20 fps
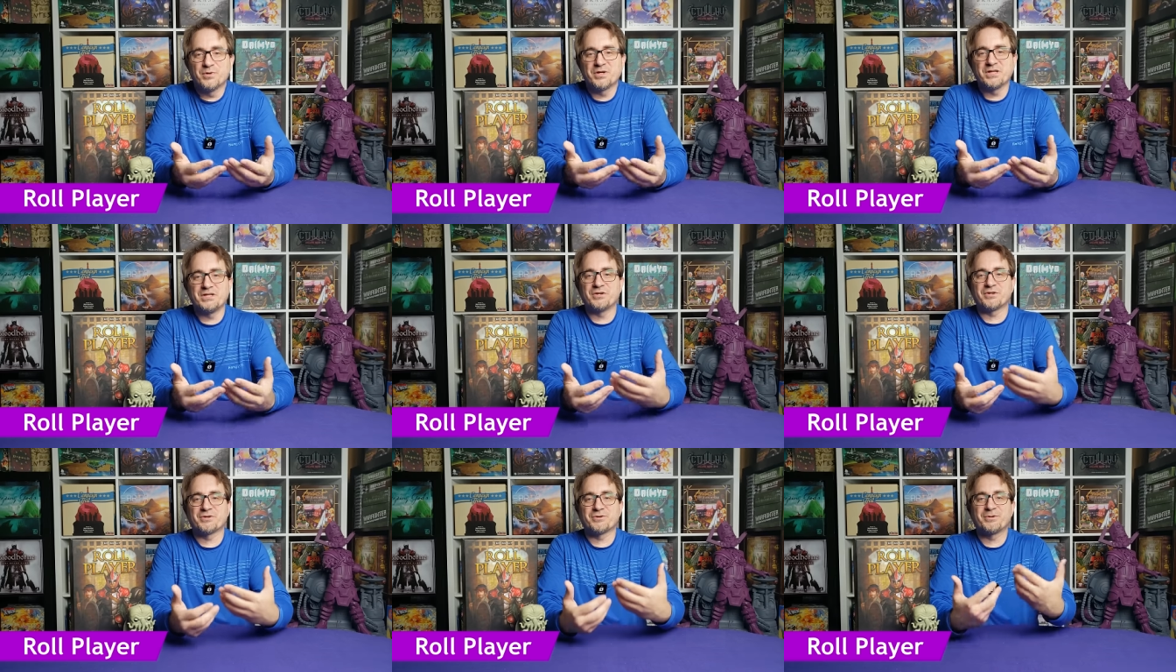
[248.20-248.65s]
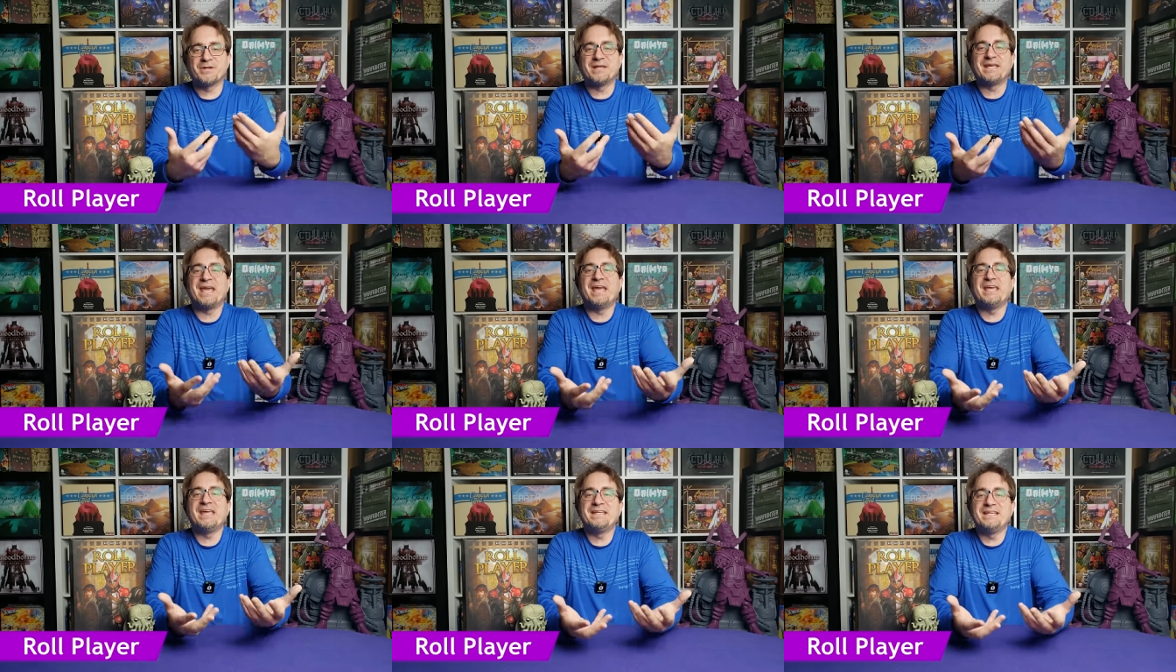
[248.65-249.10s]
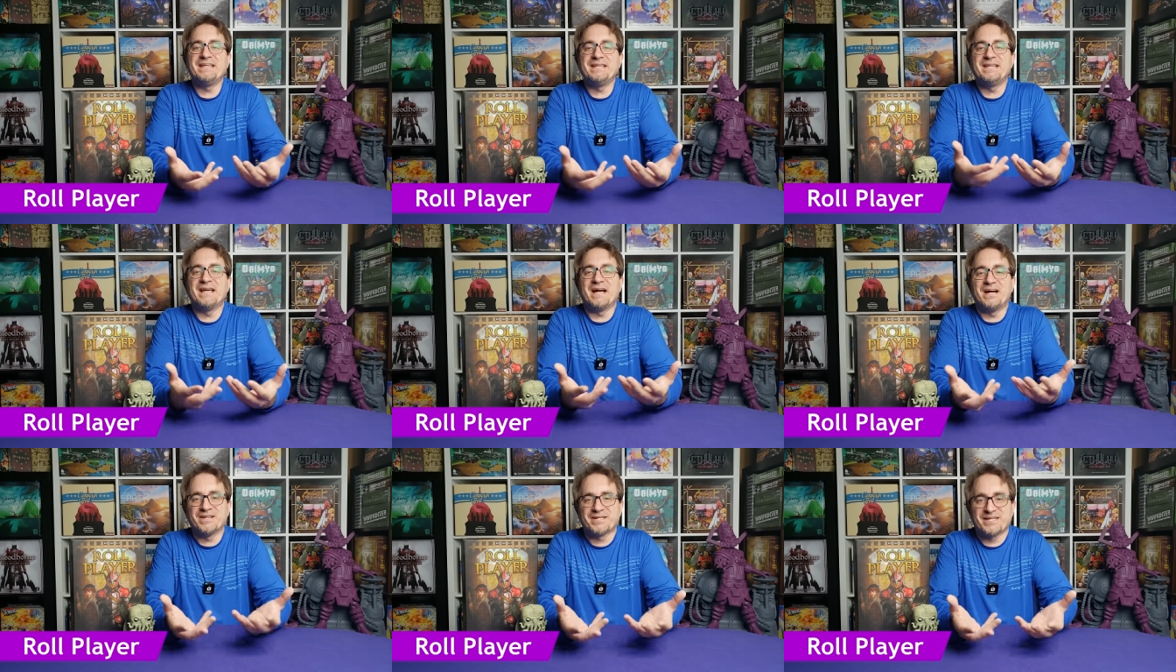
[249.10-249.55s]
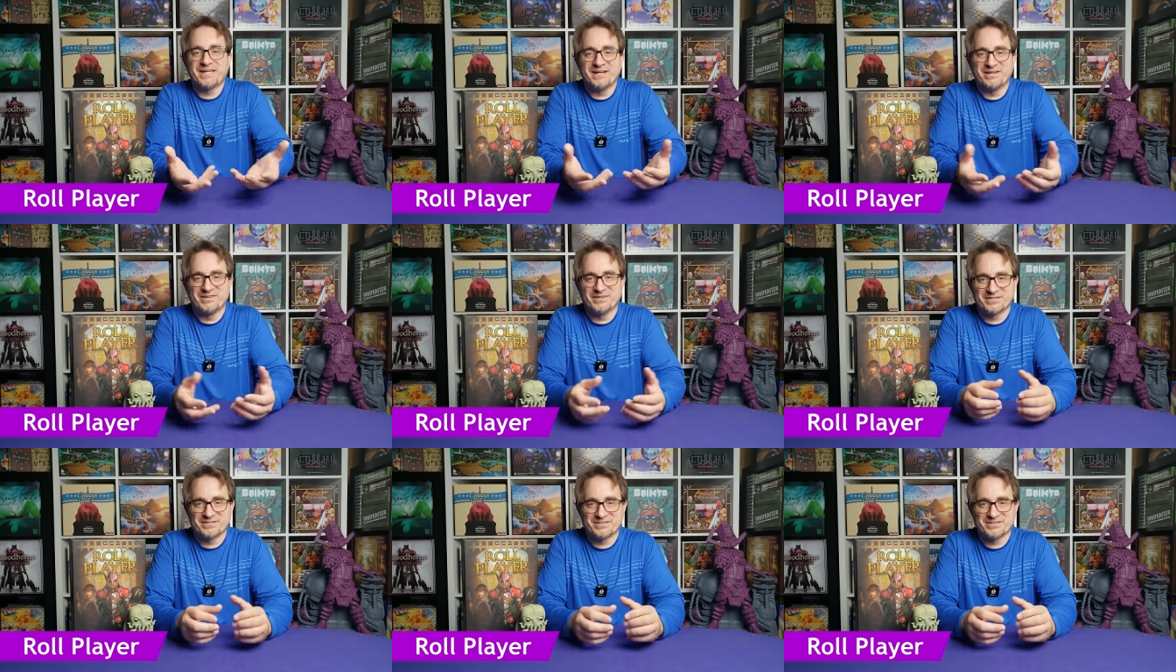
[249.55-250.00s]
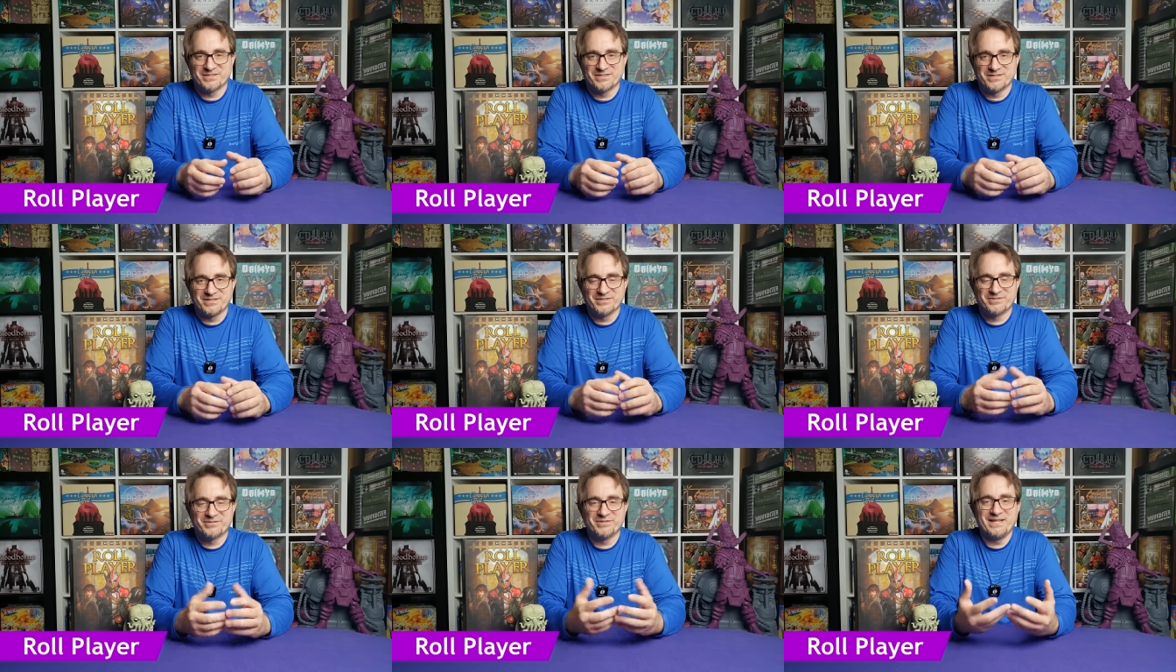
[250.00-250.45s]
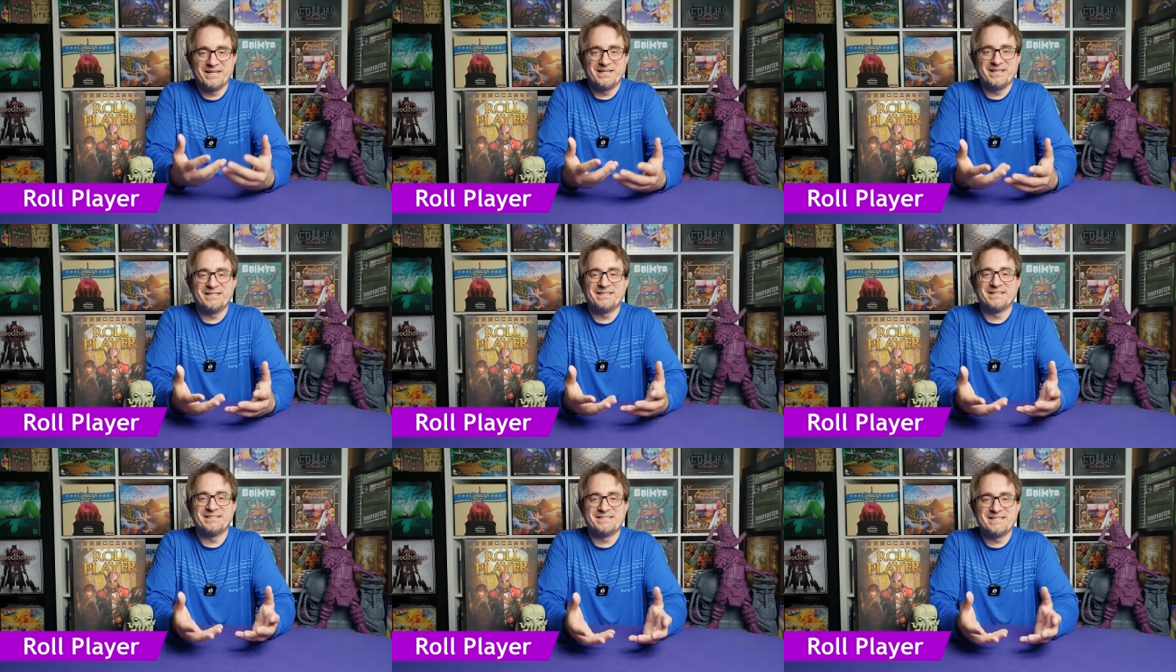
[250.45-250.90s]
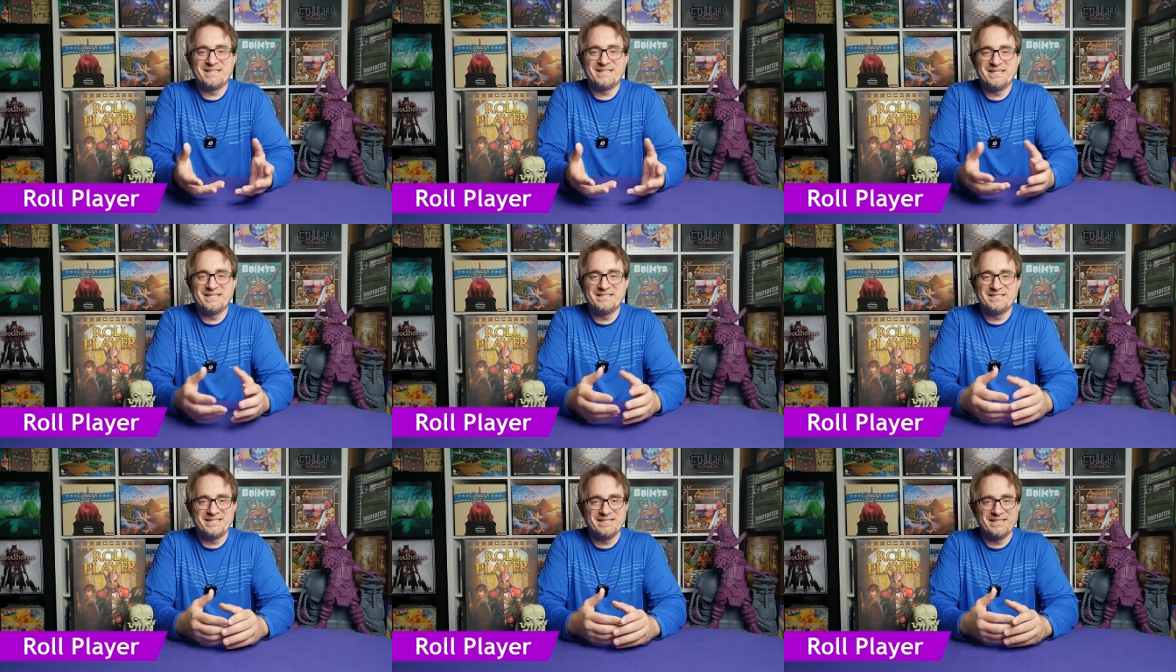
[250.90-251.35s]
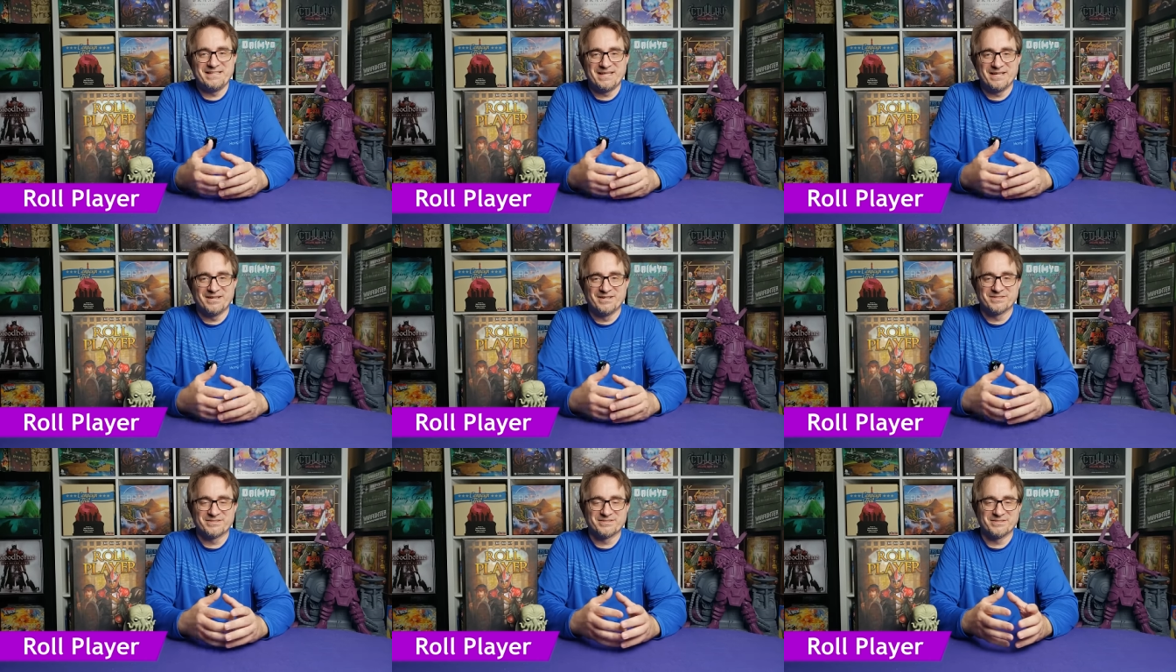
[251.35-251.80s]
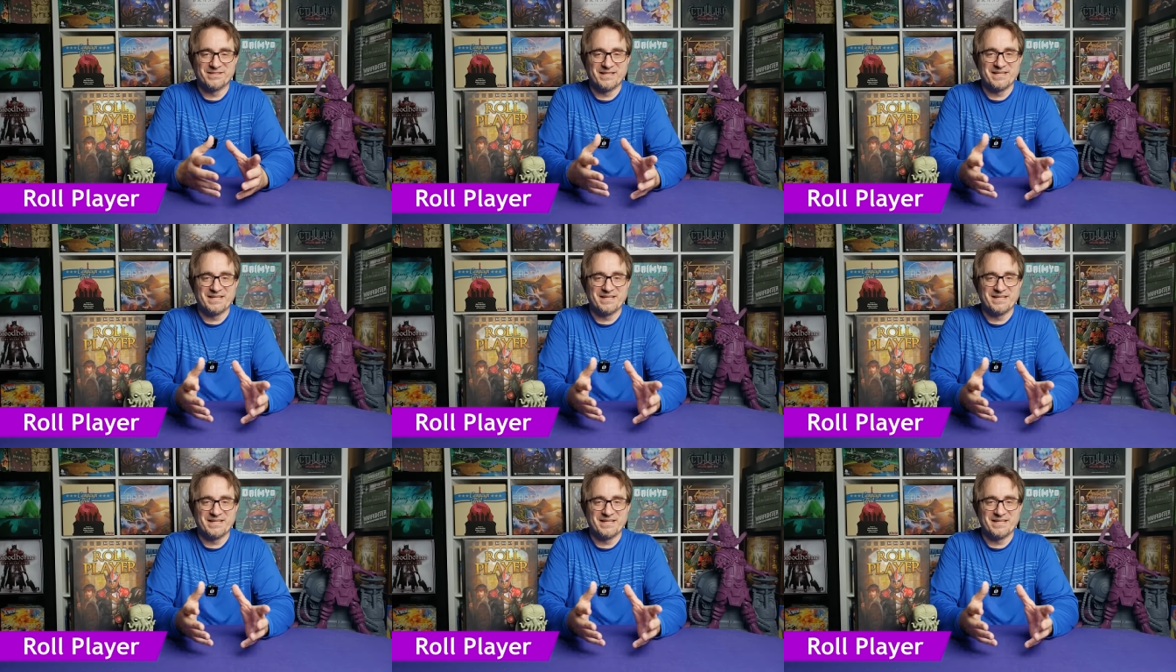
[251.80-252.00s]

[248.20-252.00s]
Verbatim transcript: where you're creating a character, you're creating a D&D character.